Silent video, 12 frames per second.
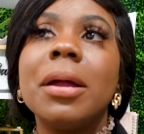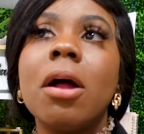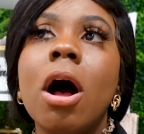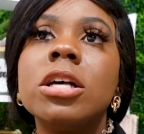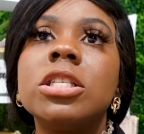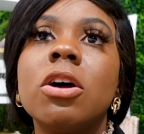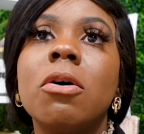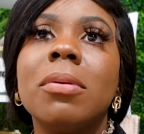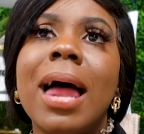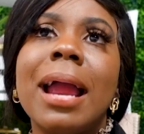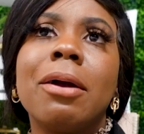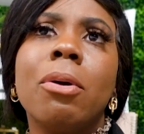also,
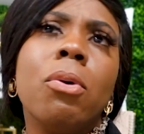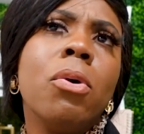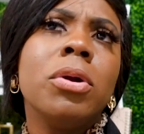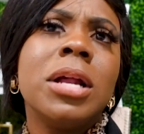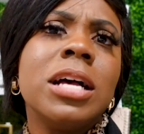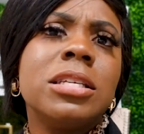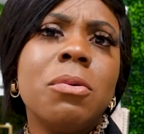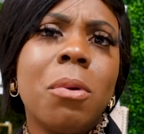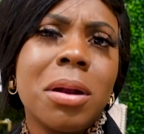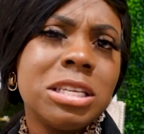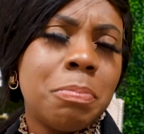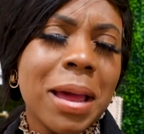like, who doesn't
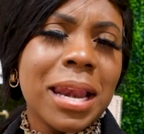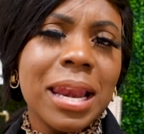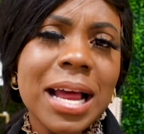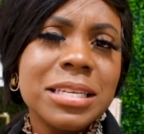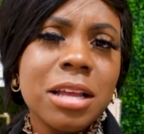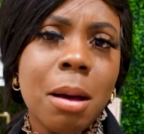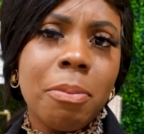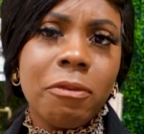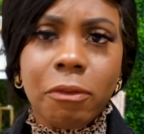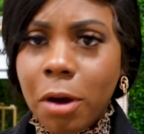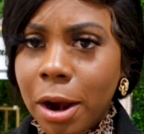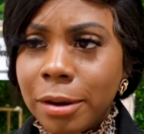want to spend less
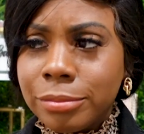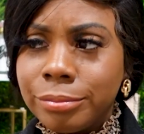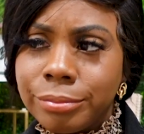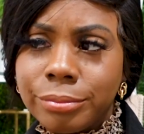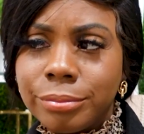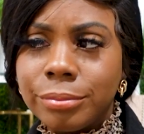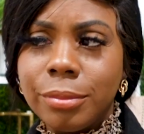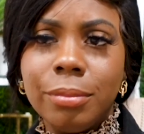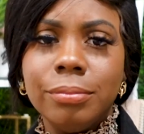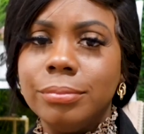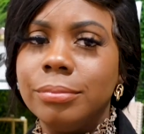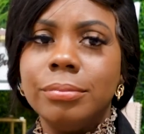upfront?
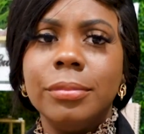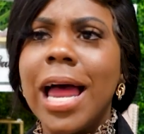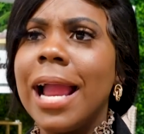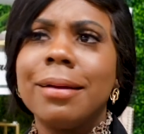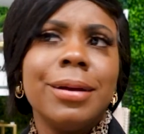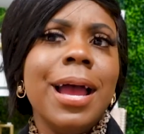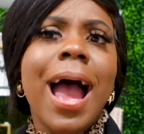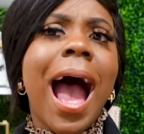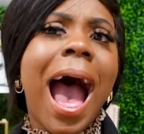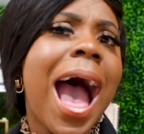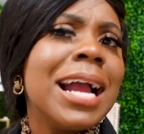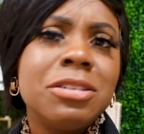Like,
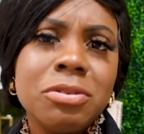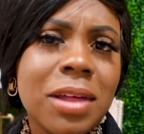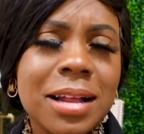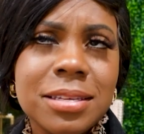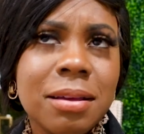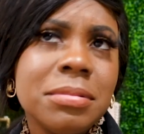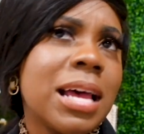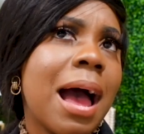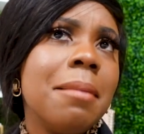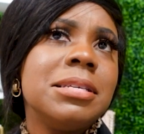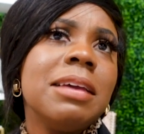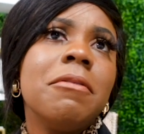I do that
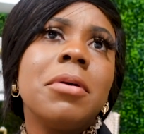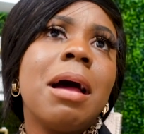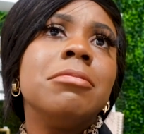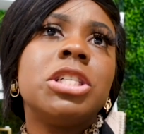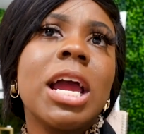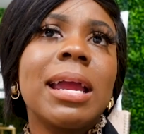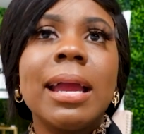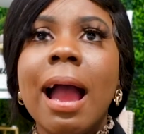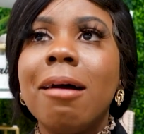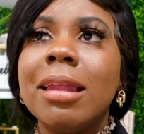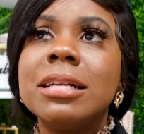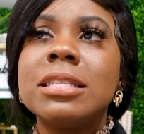sometimes. Even when I'm checking
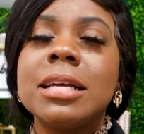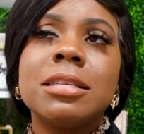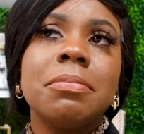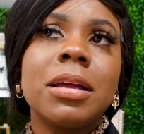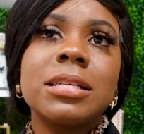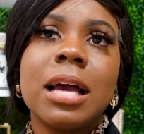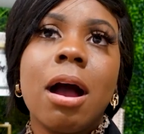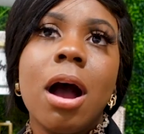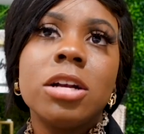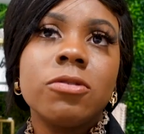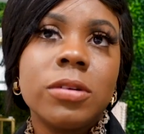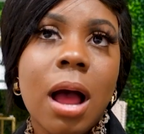out, let's say something is like
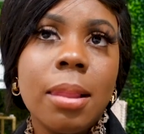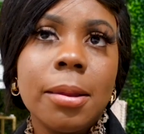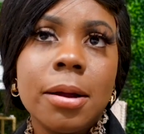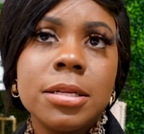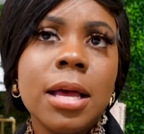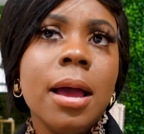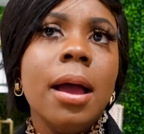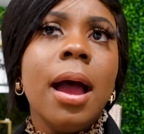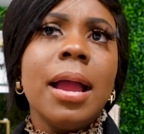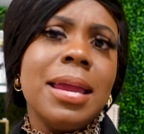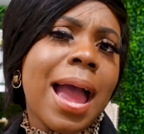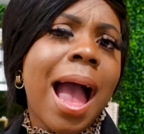$100.
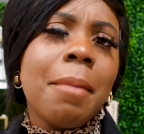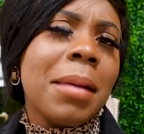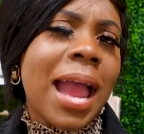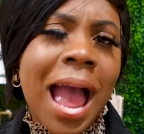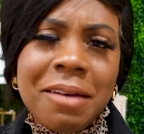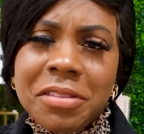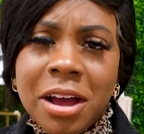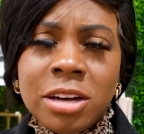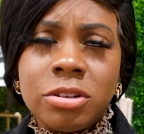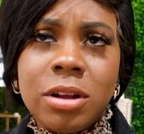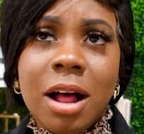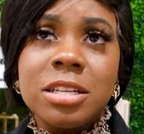Yeah, I may have the
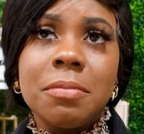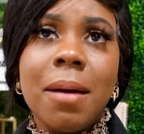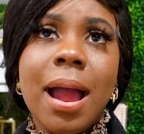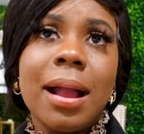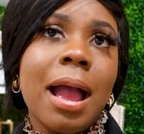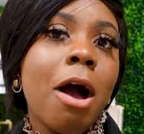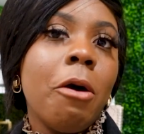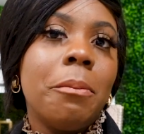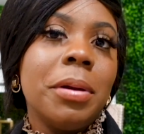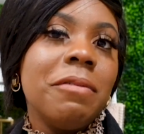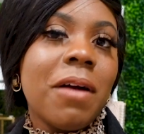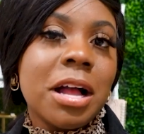$100 in my account,
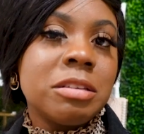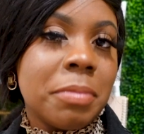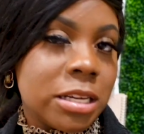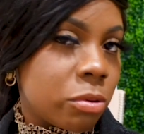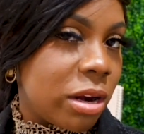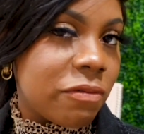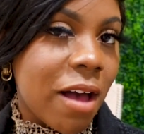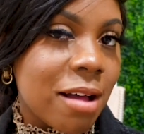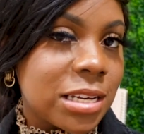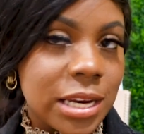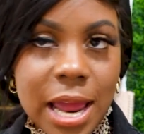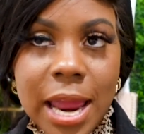but if I can spend
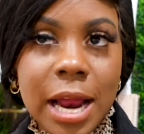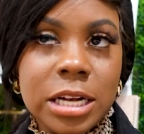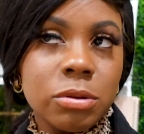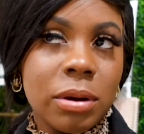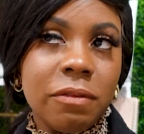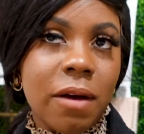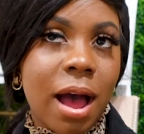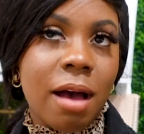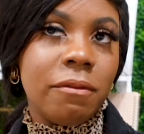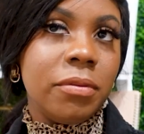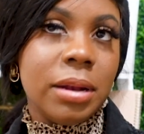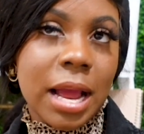$25 today and
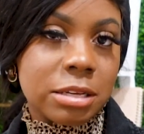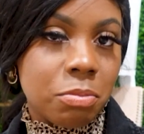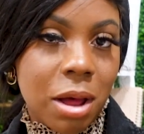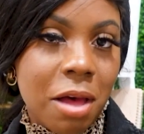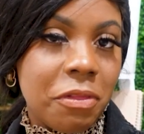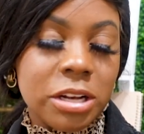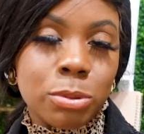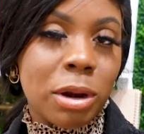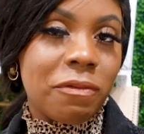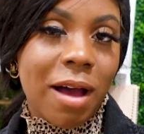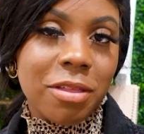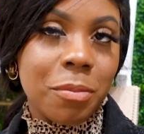$25 next month and
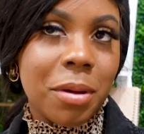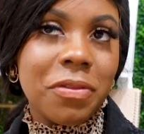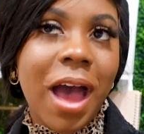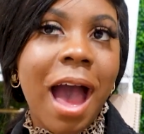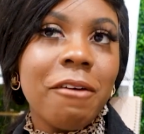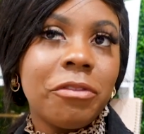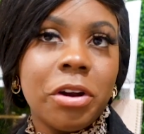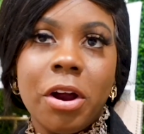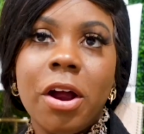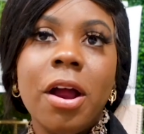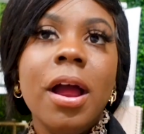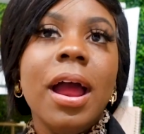$25 the month
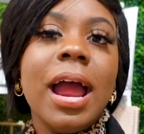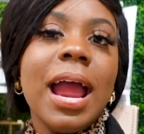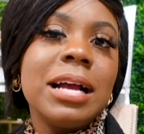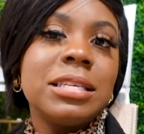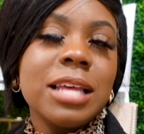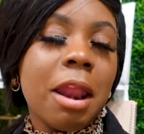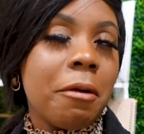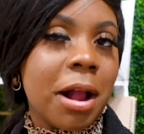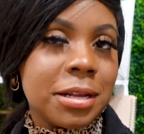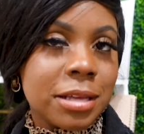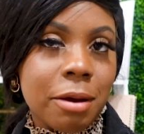after, etc.,